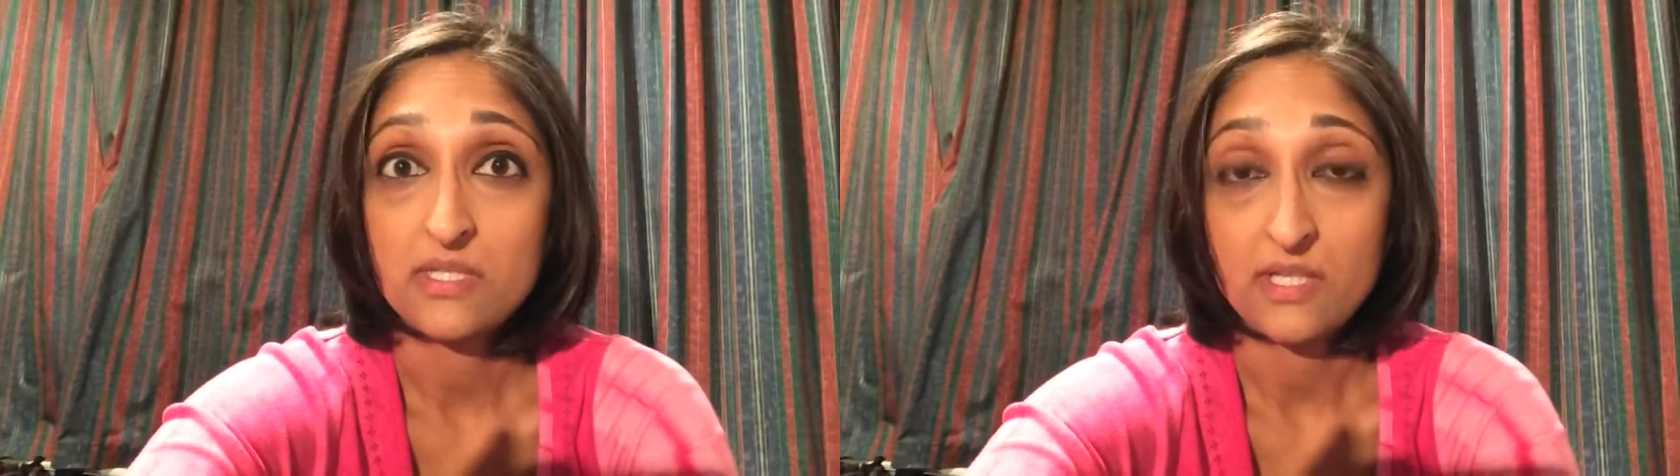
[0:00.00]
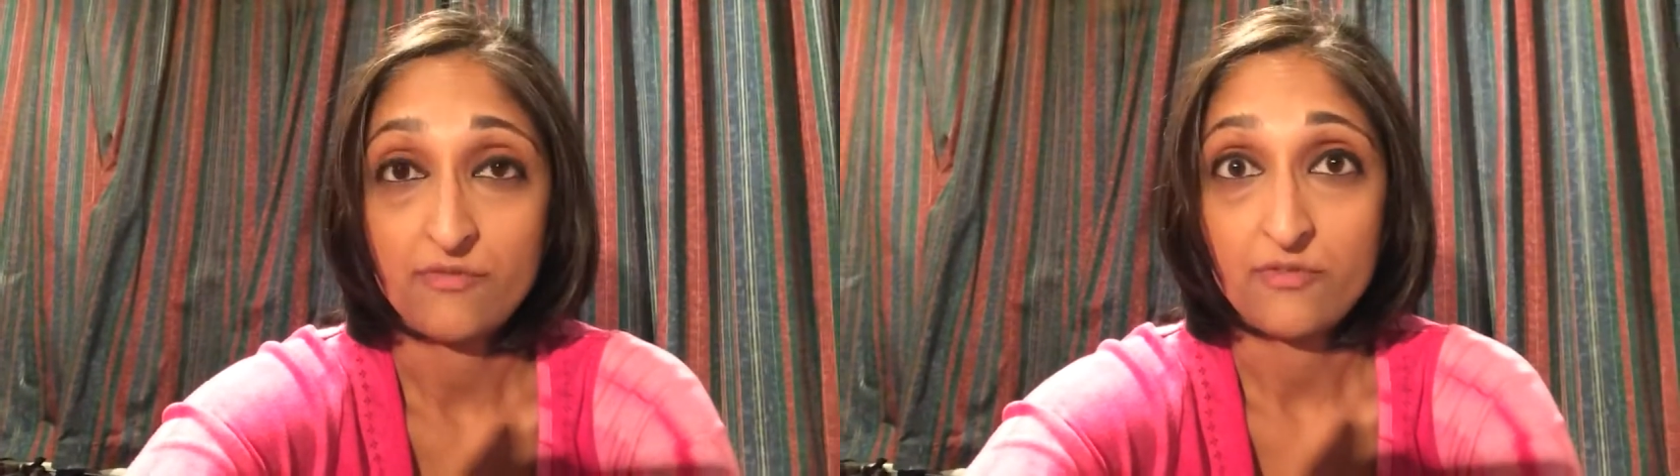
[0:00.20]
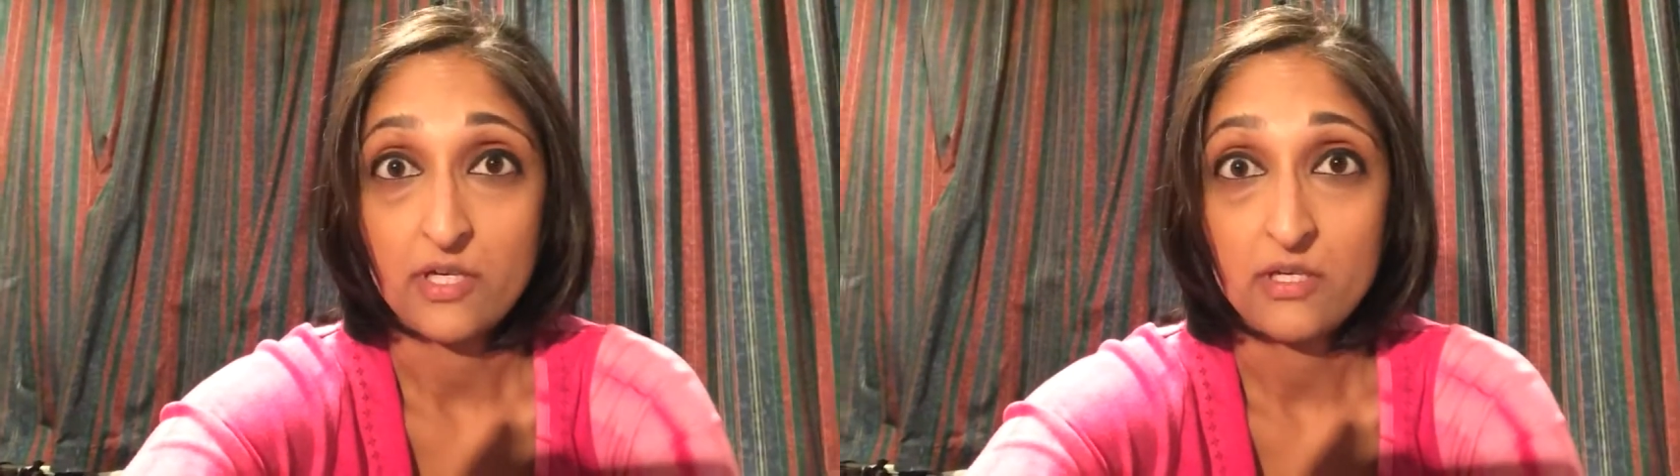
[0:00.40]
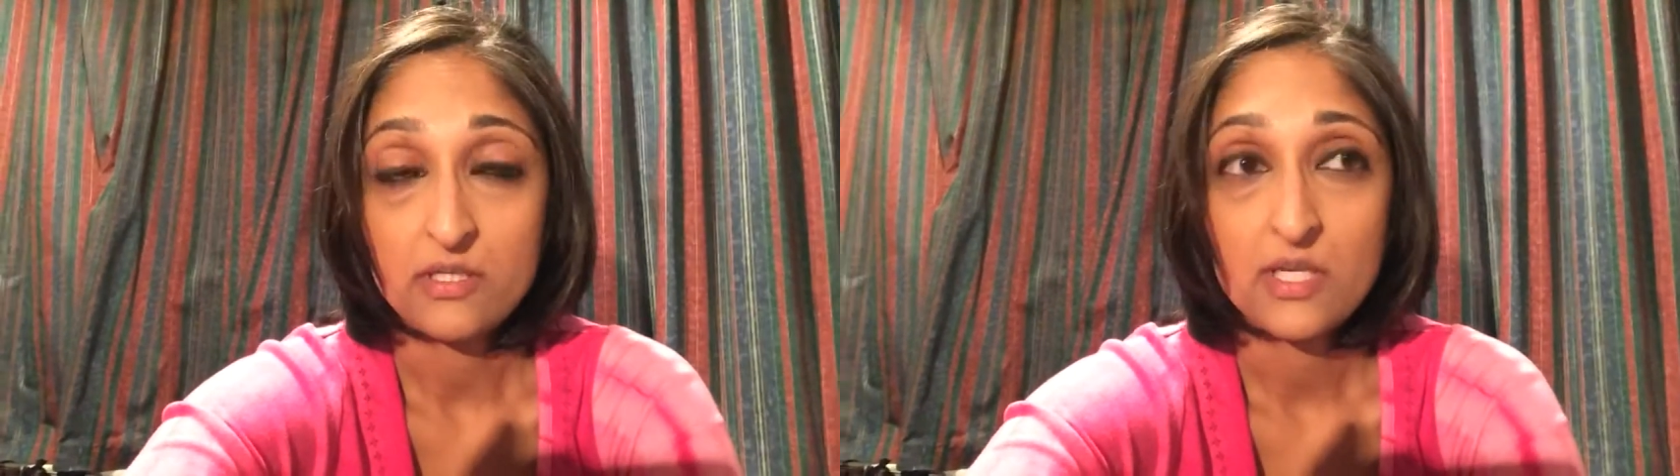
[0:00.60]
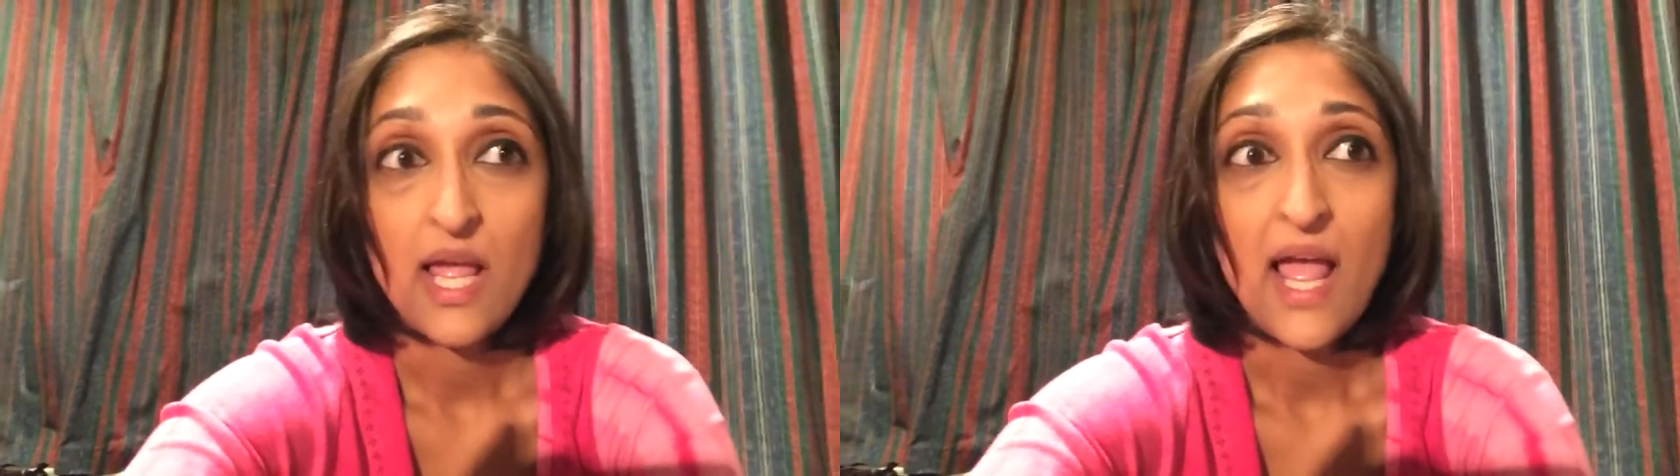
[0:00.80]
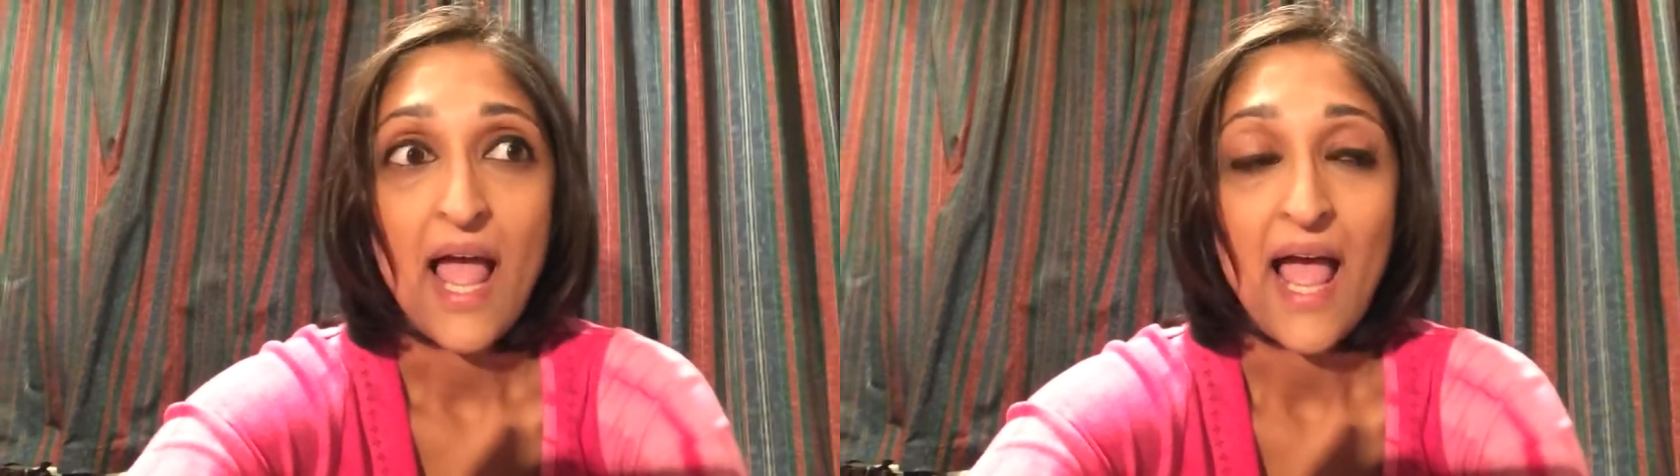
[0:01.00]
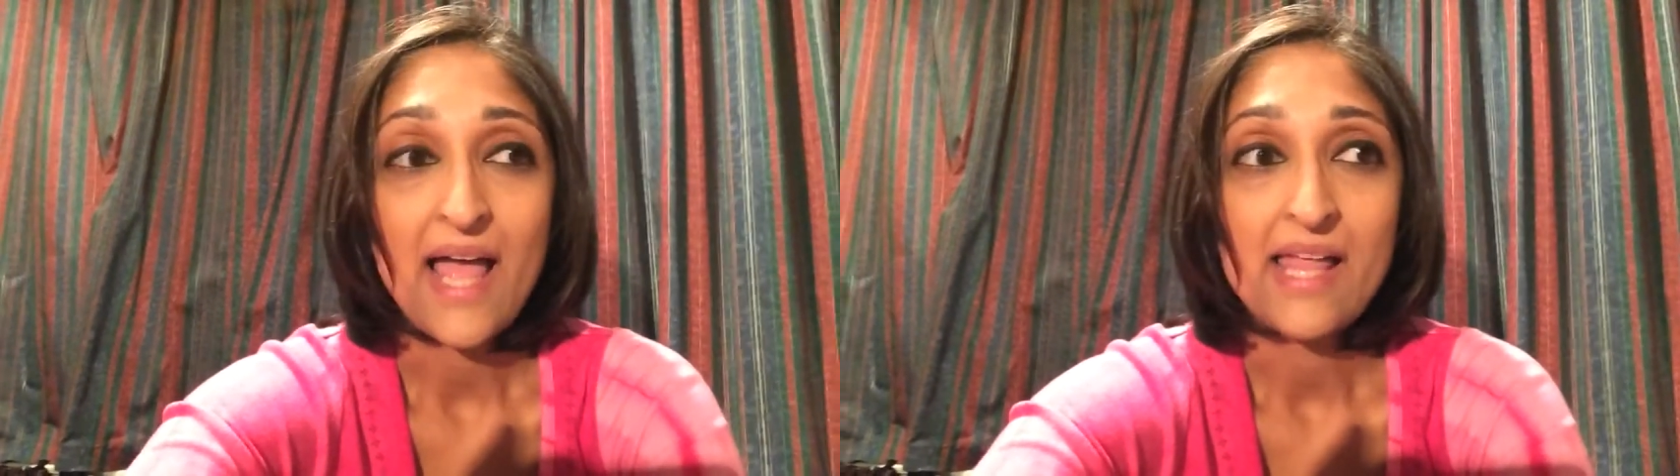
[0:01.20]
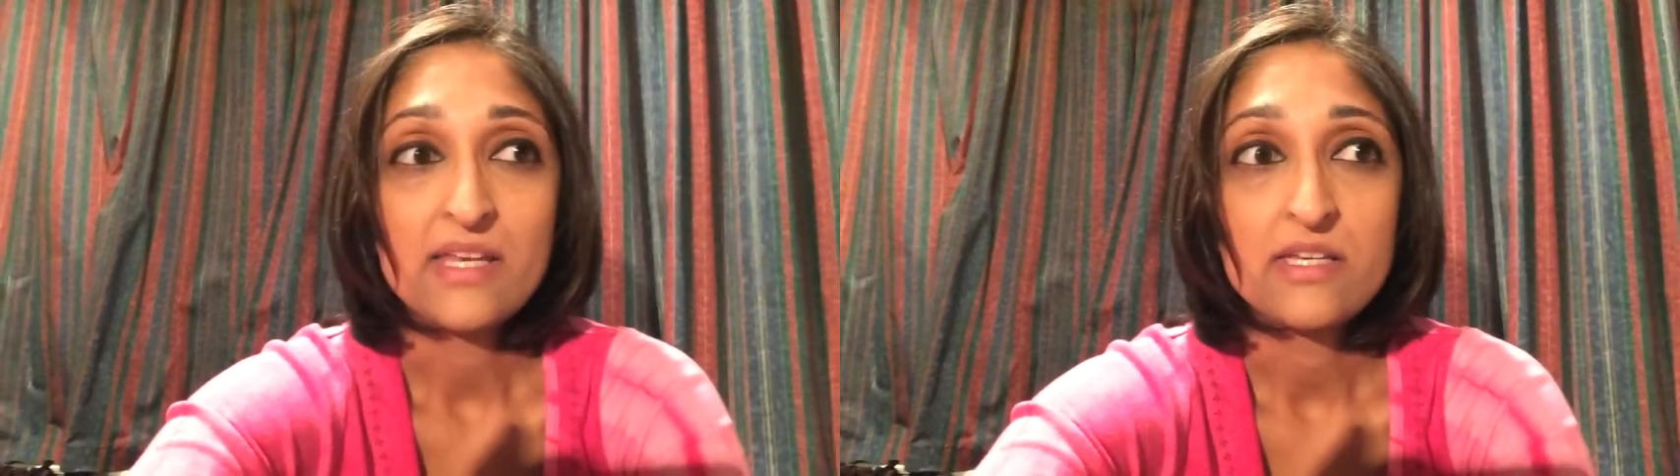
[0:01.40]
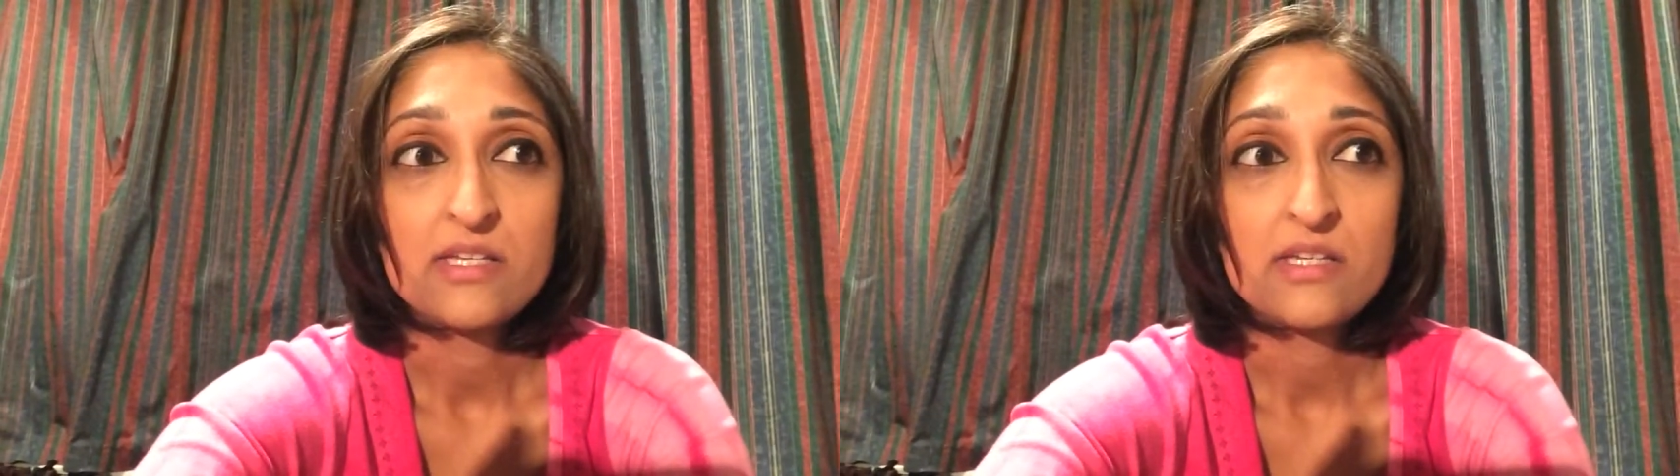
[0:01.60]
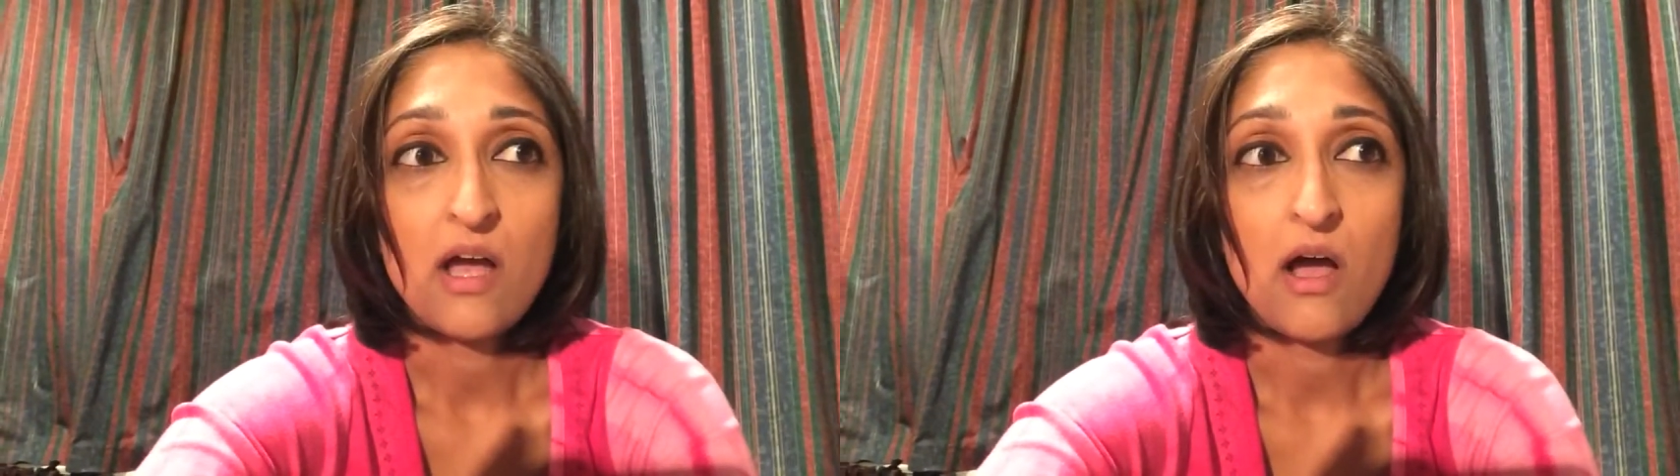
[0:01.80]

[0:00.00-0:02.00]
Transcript: different, and